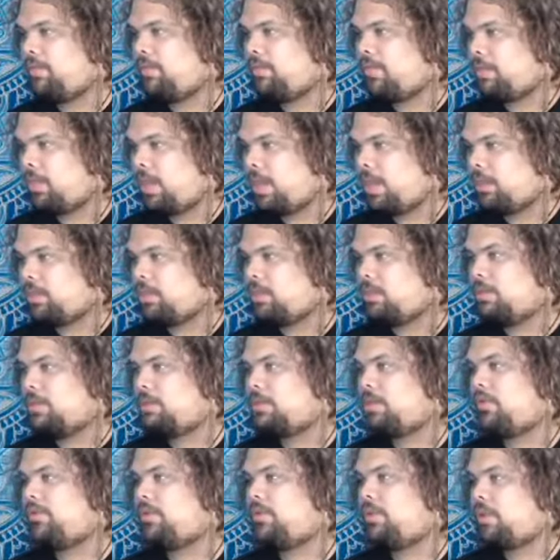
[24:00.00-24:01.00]
from the
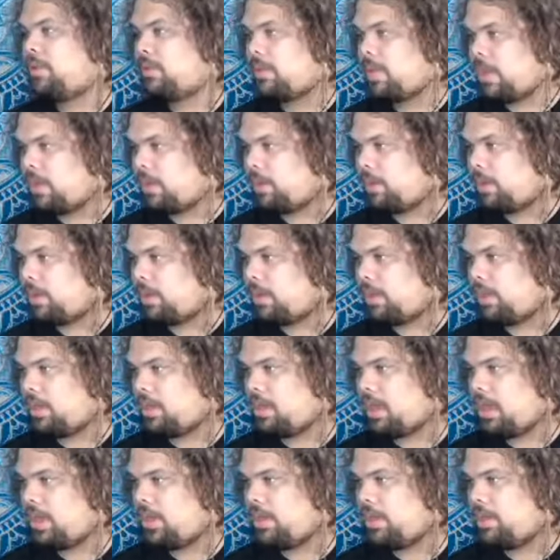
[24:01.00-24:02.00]
angels for light working.
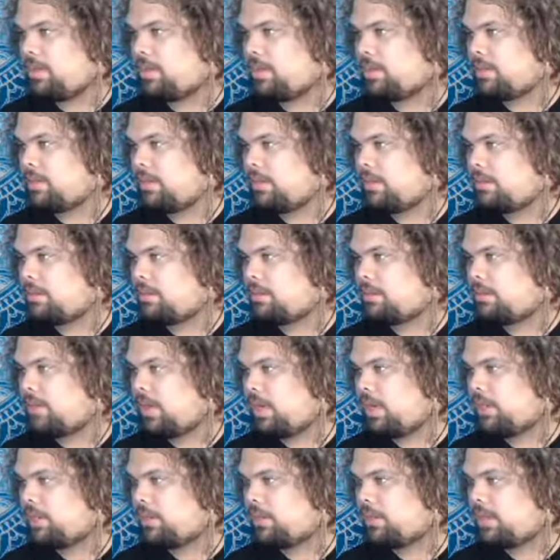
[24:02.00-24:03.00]
I know that sounds
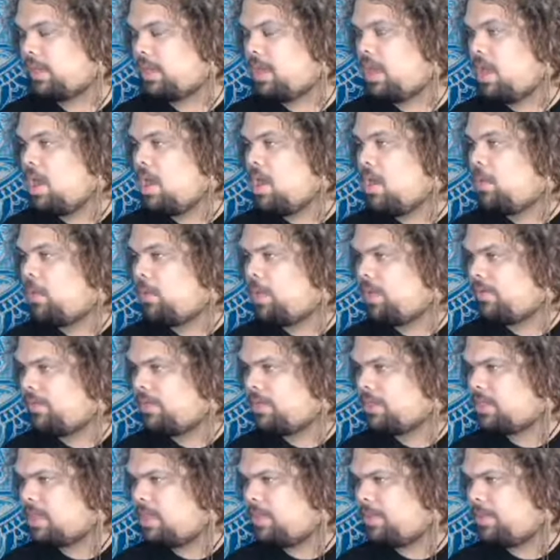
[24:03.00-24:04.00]
crazy whenever I
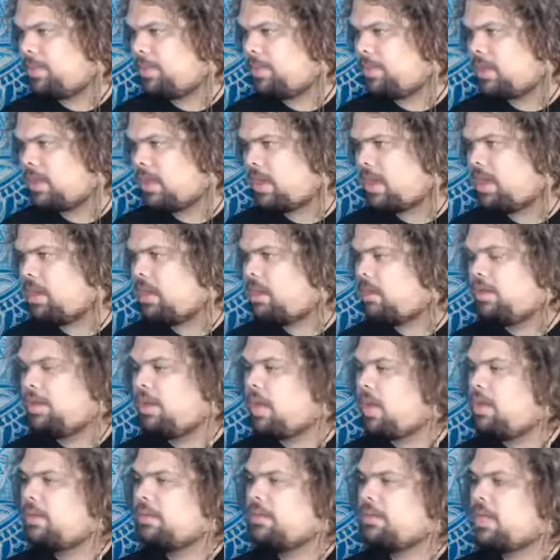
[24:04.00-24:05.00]
tell people that.
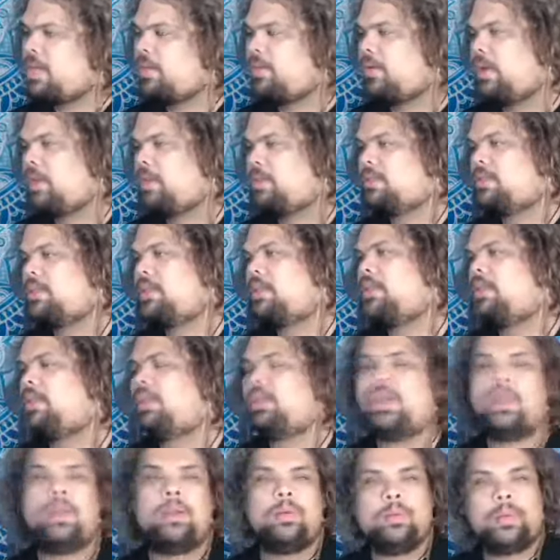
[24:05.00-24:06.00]
No, it's not crazy. You
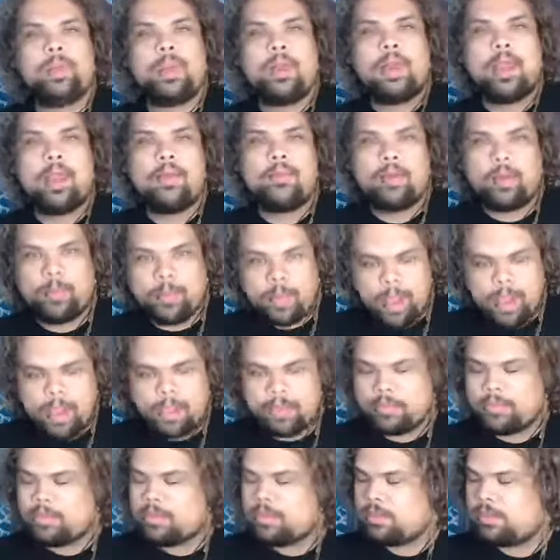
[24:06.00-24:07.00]
know, we all have our
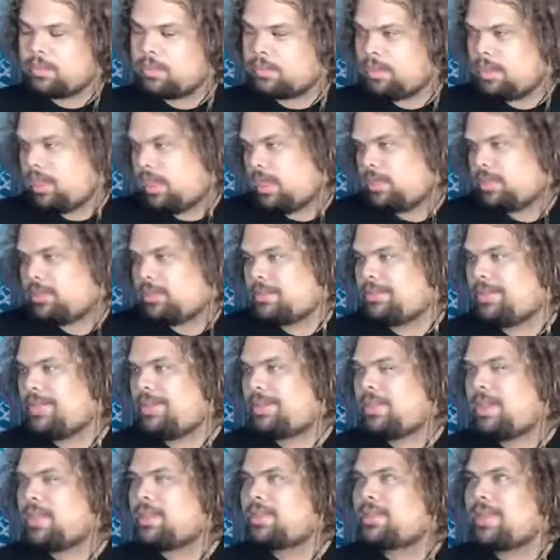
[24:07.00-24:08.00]
path, and
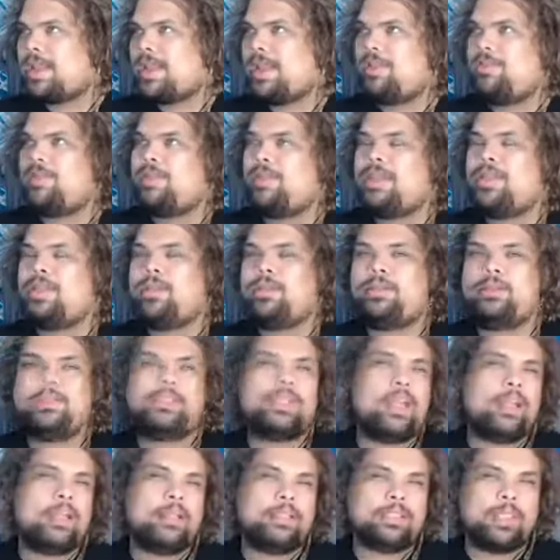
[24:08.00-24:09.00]
that's kind of another
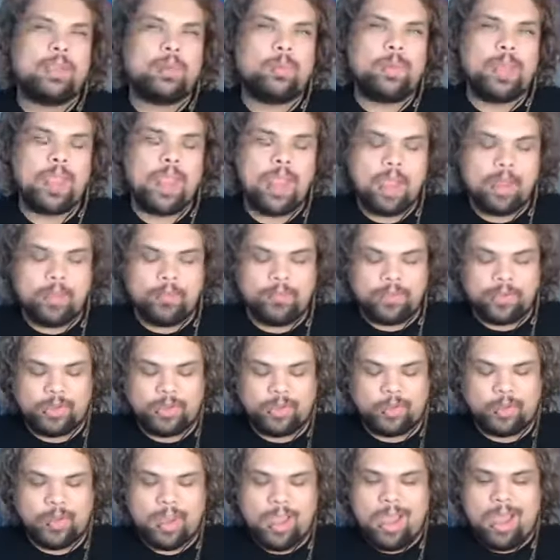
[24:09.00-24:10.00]
challenge that we have
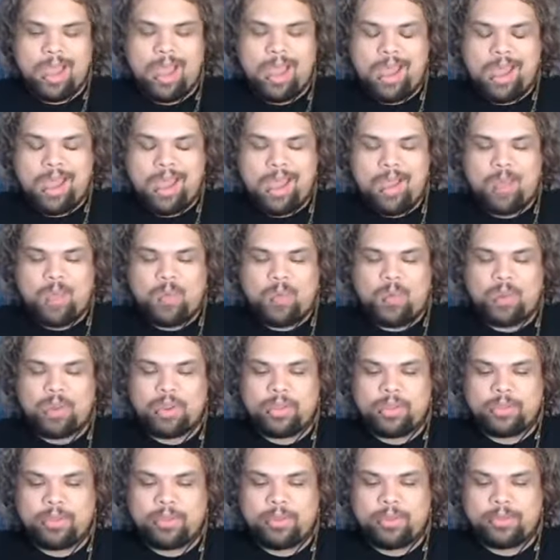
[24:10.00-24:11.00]
to
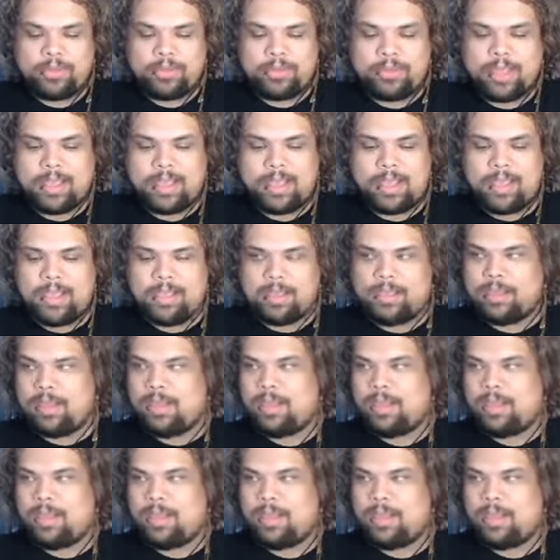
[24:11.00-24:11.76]
work through, is like it.